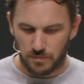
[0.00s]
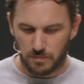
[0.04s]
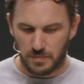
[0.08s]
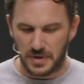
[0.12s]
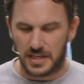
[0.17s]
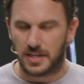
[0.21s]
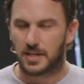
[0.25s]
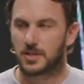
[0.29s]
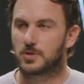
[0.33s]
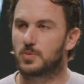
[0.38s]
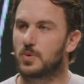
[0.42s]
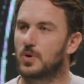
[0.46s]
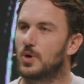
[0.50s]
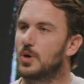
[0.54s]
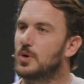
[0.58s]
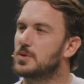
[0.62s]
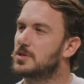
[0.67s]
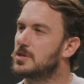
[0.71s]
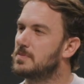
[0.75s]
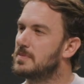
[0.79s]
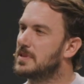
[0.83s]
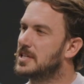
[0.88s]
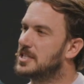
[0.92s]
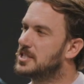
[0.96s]
Because we're
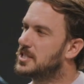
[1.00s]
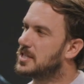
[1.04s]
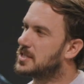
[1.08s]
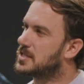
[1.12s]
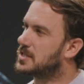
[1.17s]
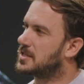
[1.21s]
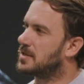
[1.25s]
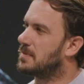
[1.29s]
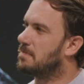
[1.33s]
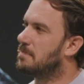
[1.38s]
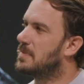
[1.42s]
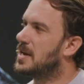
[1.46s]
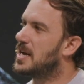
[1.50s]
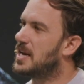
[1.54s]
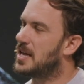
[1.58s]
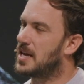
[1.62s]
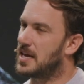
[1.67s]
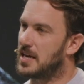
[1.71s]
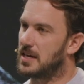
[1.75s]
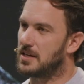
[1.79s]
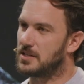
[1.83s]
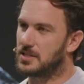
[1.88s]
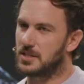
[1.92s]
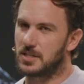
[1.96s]
ultimately just
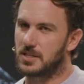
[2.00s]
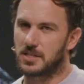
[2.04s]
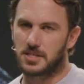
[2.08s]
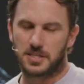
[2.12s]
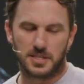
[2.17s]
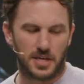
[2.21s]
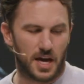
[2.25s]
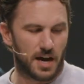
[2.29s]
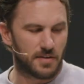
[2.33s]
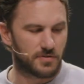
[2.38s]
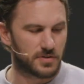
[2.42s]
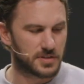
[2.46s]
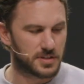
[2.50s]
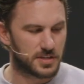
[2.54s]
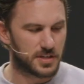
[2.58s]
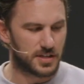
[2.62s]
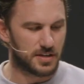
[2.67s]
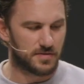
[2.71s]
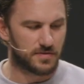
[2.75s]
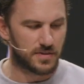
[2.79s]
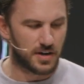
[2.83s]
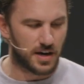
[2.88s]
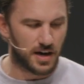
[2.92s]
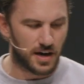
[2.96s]
submitting to the sovereignty
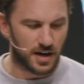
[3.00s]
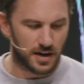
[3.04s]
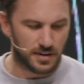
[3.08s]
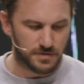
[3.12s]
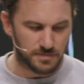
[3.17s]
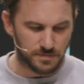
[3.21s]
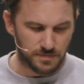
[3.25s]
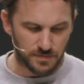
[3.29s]
of God.